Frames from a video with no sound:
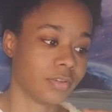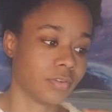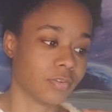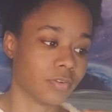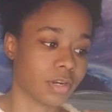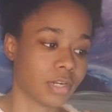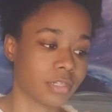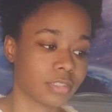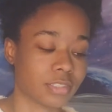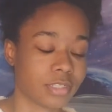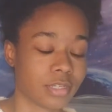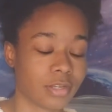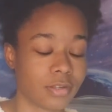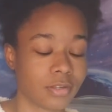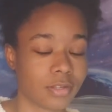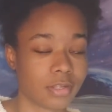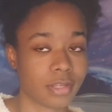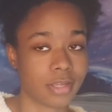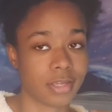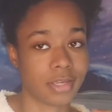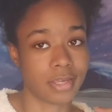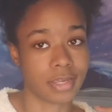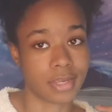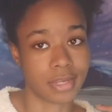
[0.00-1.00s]
Rhassoul
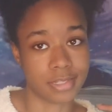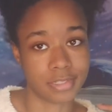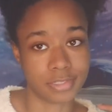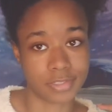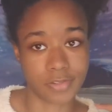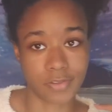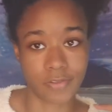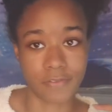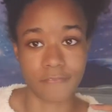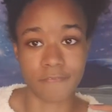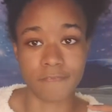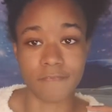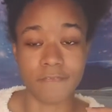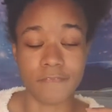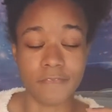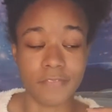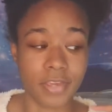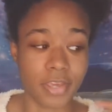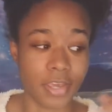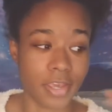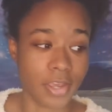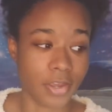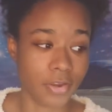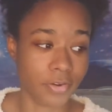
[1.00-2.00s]
clay has
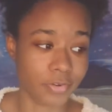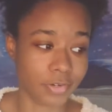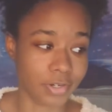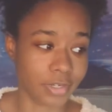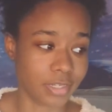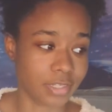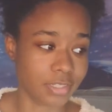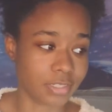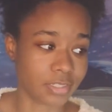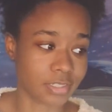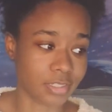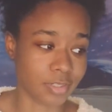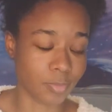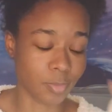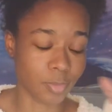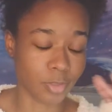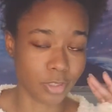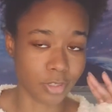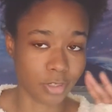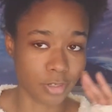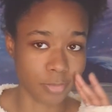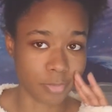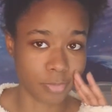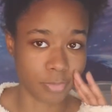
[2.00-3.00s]
very
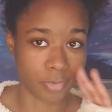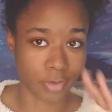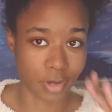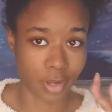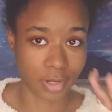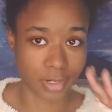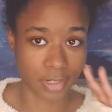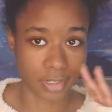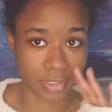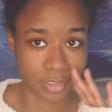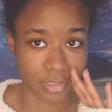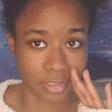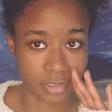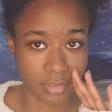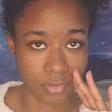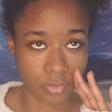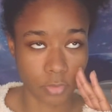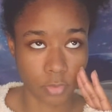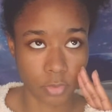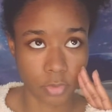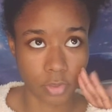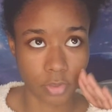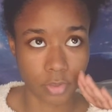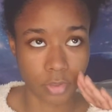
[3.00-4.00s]
similar products
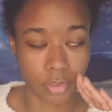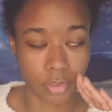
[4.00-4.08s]
or